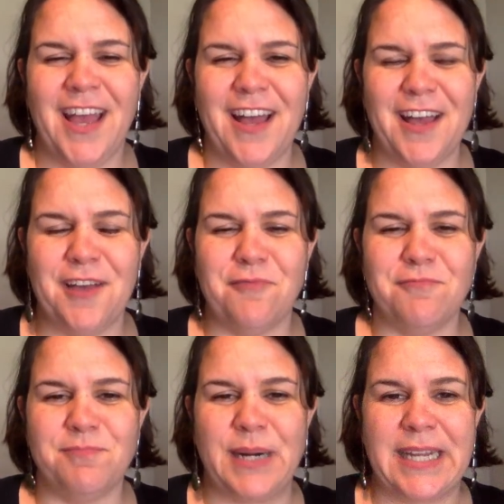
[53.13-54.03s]

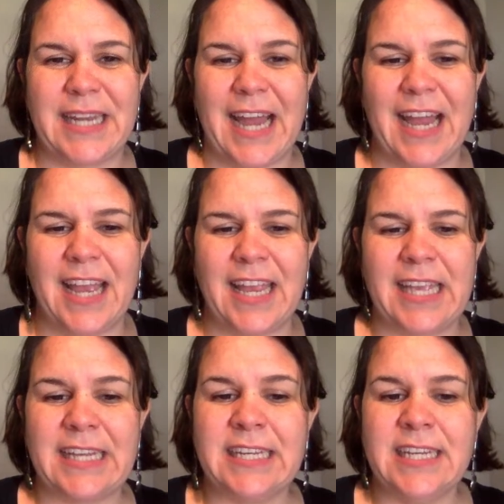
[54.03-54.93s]
but
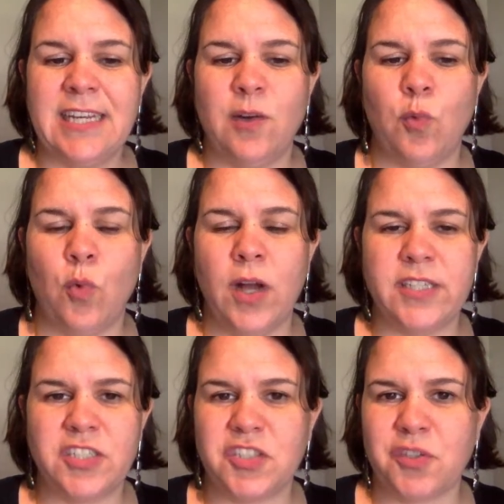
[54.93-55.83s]
I want
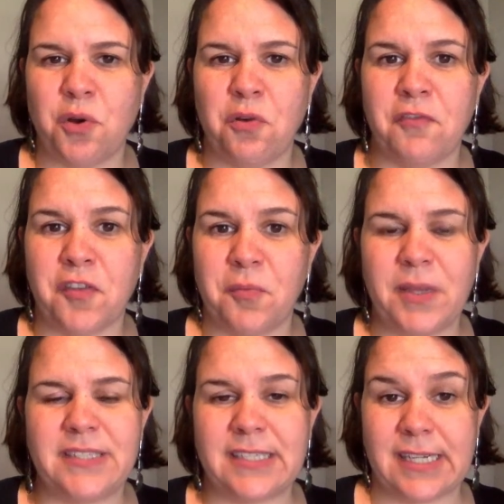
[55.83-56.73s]
to just go over the
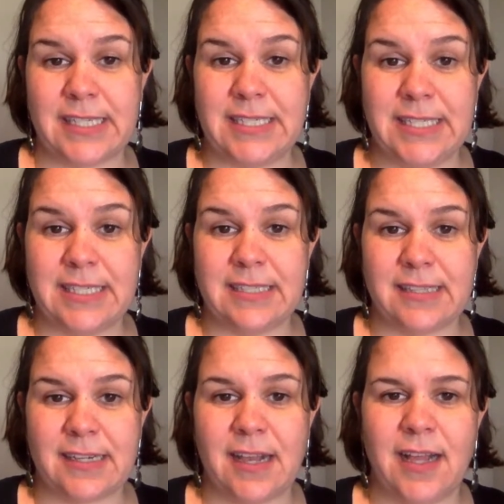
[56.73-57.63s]
basic ideas
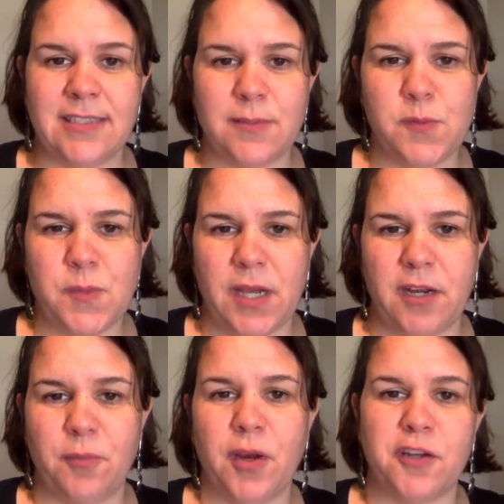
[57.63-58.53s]
and concepts behind
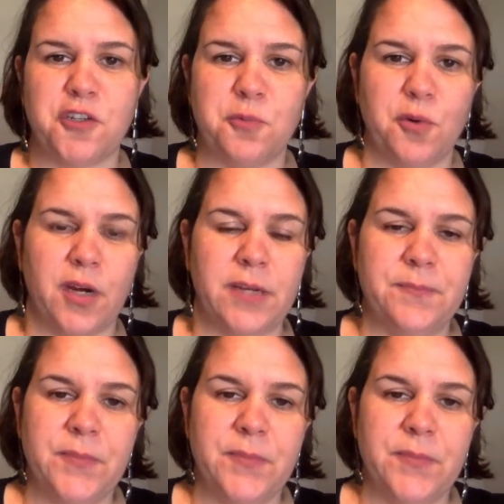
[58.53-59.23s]
a progress report.